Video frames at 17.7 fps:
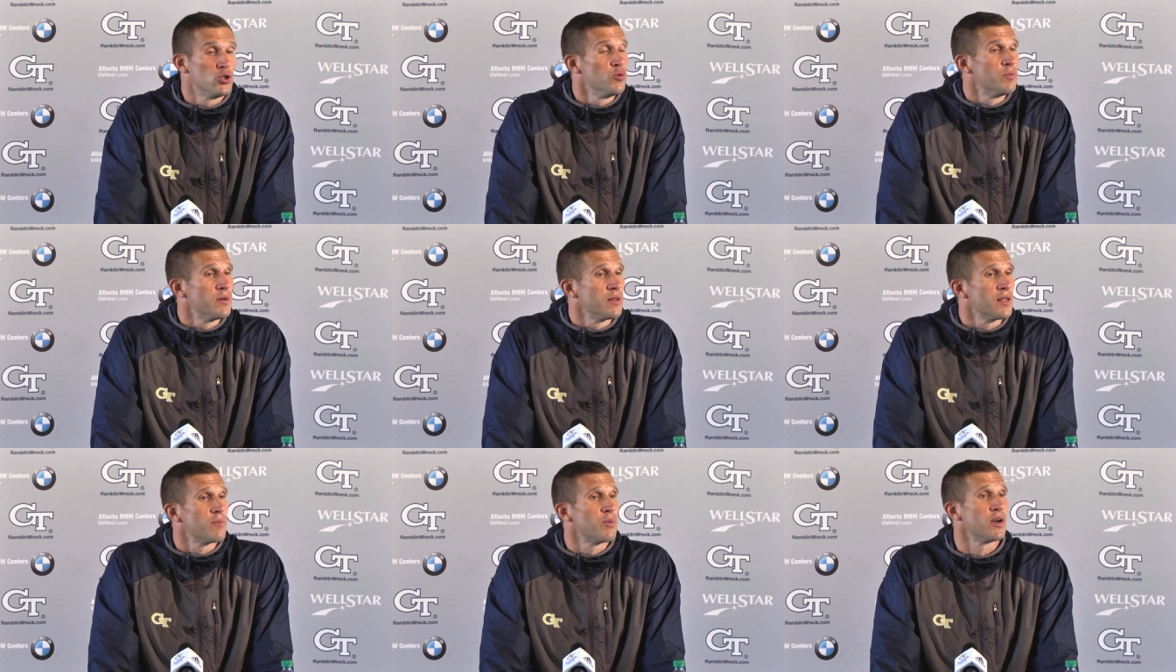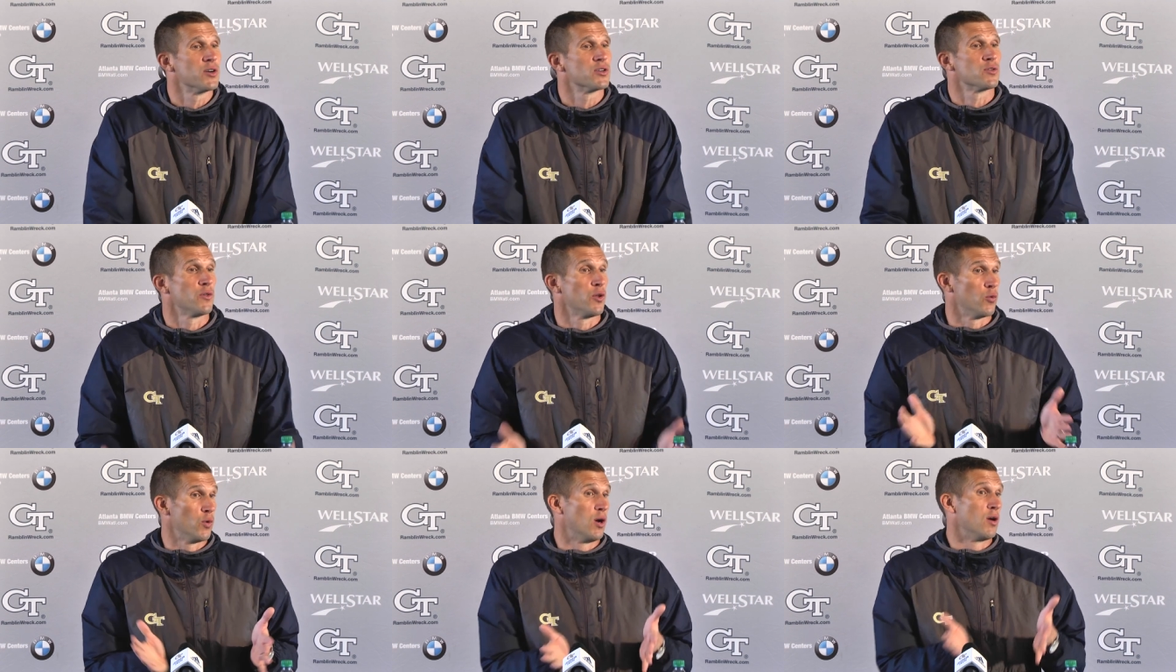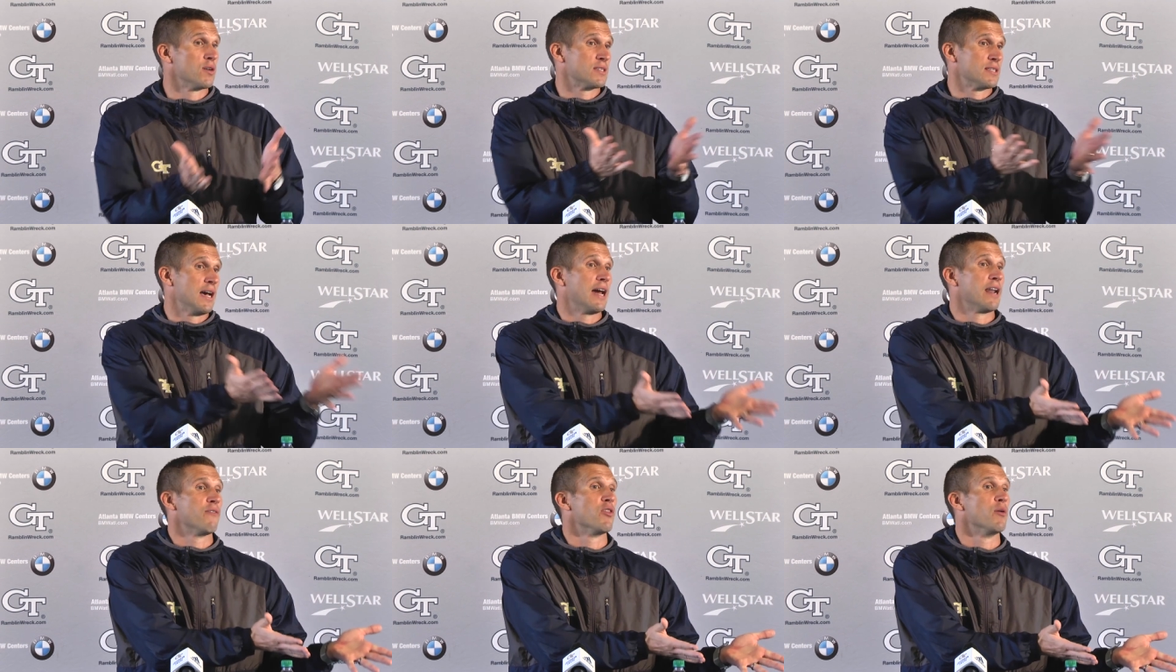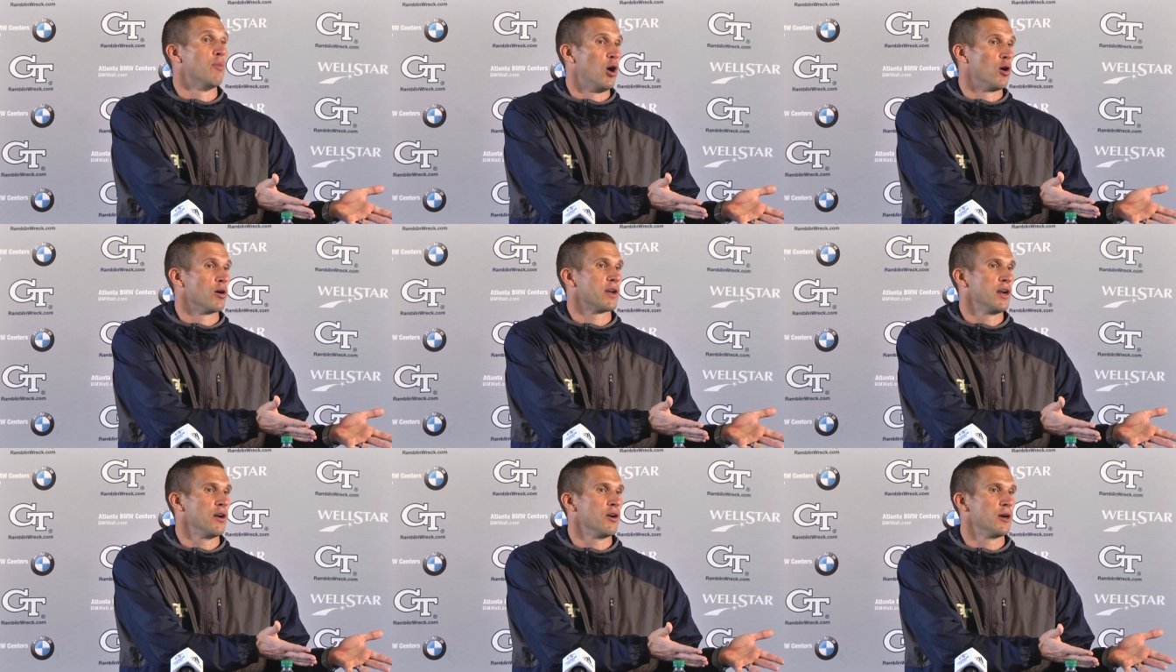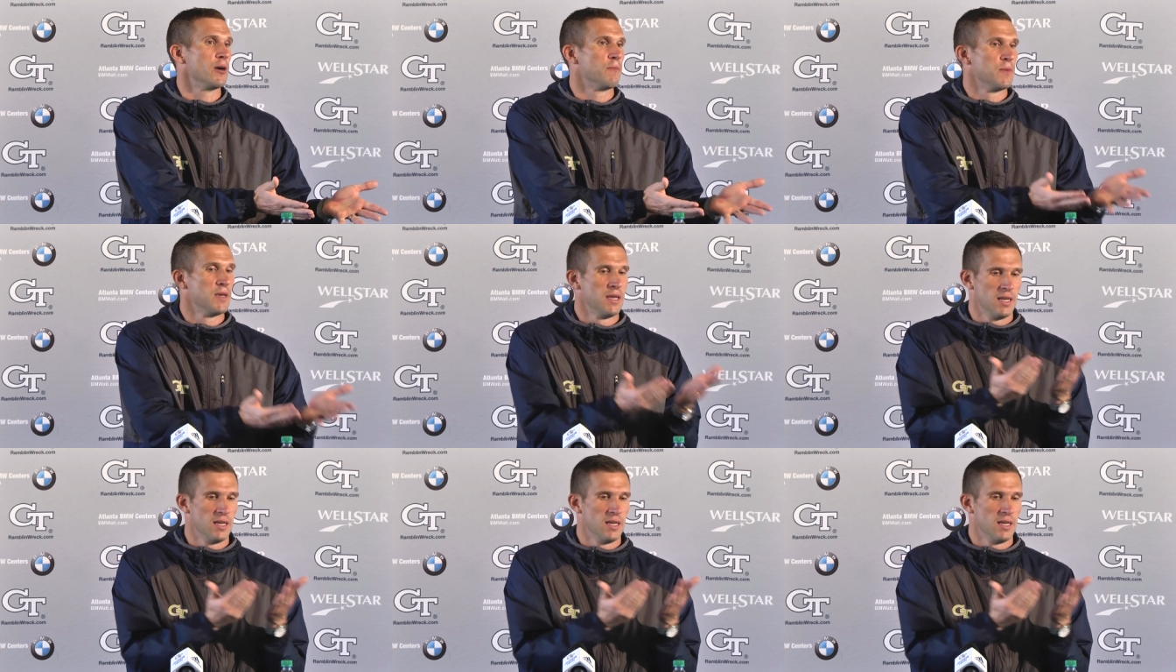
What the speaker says: two players on the wrong side of the ball carrier.